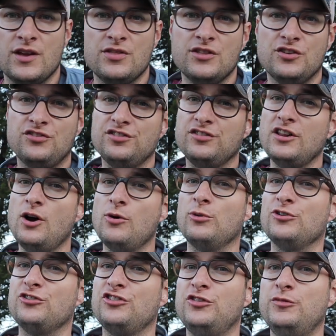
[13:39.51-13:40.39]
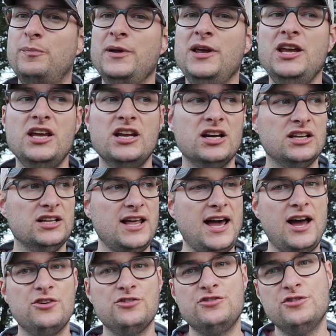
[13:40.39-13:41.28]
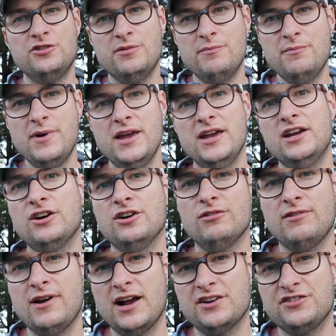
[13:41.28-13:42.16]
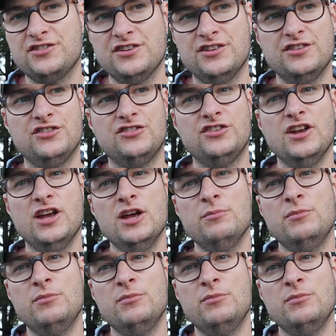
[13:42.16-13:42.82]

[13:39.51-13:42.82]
The slower speed allows you to make corrections